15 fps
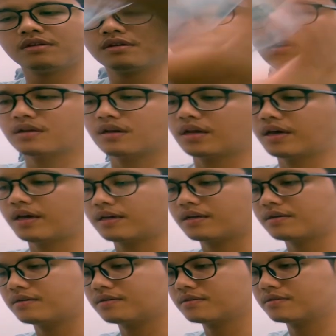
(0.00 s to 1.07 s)
collect
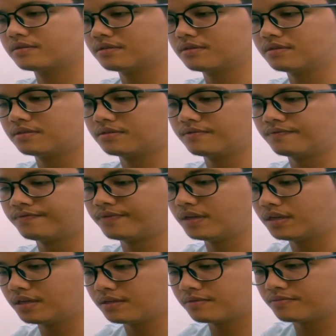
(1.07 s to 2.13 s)

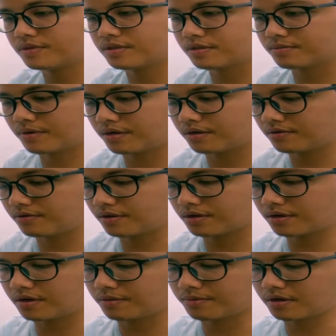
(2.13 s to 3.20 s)
villain punya My Hero
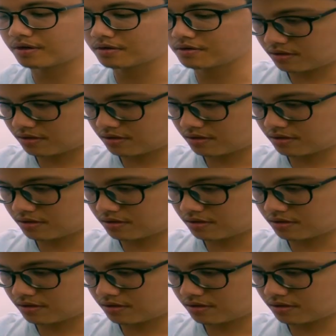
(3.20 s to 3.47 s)
Academia.